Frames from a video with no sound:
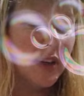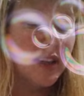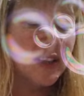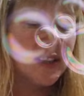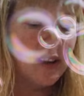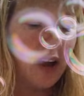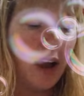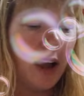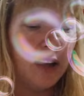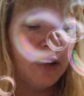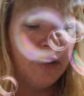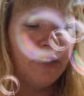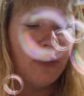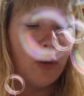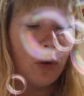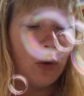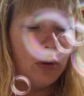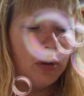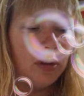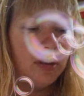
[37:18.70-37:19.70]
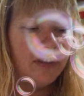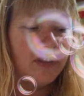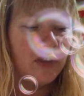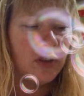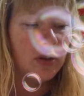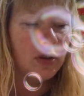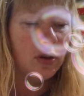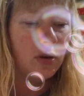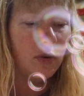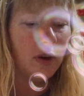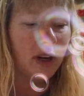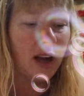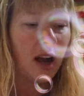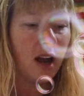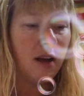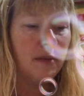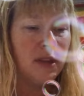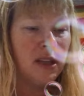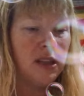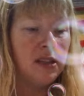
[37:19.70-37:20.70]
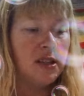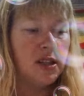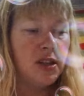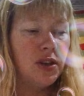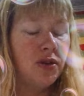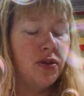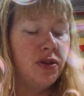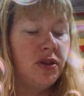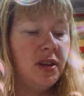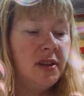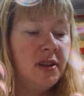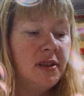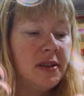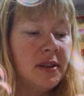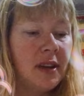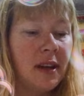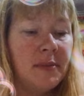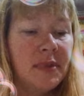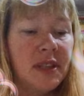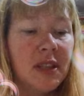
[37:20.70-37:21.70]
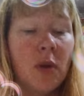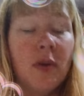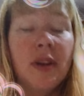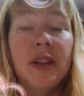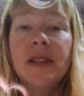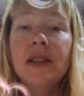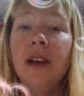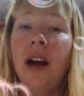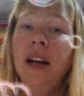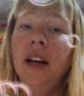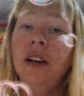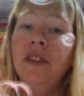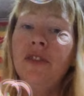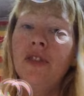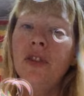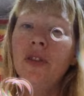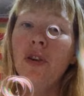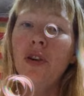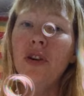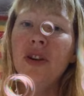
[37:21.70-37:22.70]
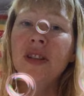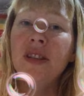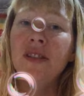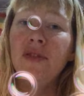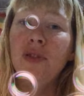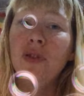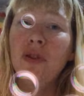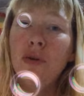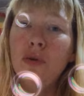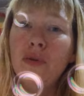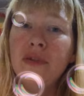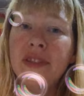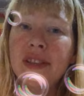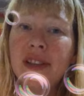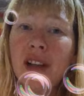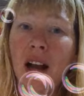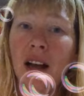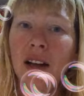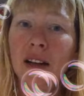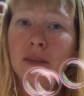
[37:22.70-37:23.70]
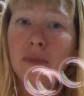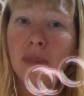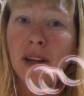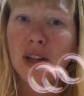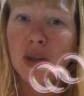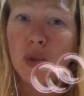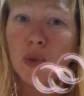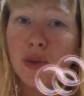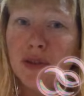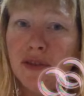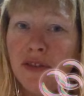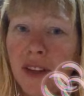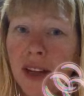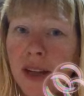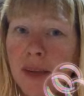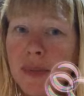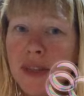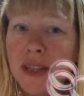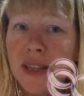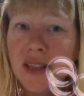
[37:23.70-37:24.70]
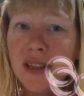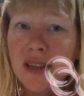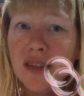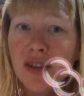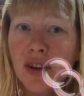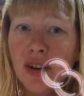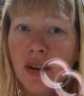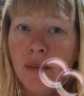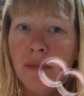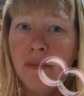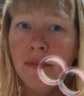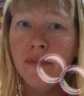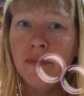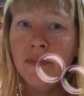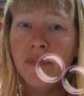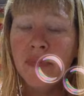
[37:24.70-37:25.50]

excited for all of you who are coming into unions. I'm so excited for those of you who have started my twin flame system.